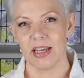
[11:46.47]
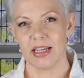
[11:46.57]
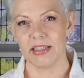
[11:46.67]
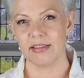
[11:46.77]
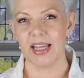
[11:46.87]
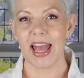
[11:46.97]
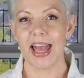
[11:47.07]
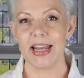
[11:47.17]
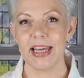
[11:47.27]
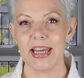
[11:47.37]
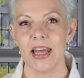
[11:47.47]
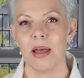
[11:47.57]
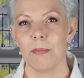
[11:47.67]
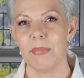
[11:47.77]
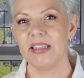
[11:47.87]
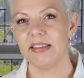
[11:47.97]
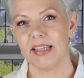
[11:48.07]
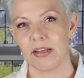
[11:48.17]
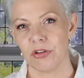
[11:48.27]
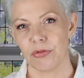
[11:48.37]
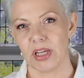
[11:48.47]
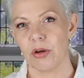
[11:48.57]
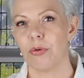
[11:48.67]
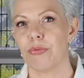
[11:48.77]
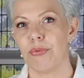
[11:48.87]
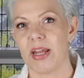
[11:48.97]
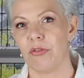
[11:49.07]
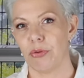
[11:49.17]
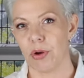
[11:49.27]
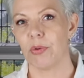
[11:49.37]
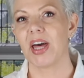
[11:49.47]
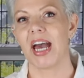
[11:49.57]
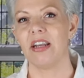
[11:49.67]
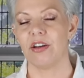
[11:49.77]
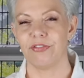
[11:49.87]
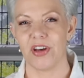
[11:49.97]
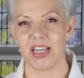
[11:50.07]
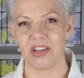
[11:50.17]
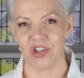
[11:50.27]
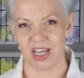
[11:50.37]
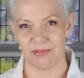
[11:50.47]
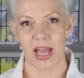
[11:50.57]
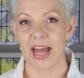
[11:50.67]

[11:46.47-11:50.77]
is any mid-century or retro kind of furniture.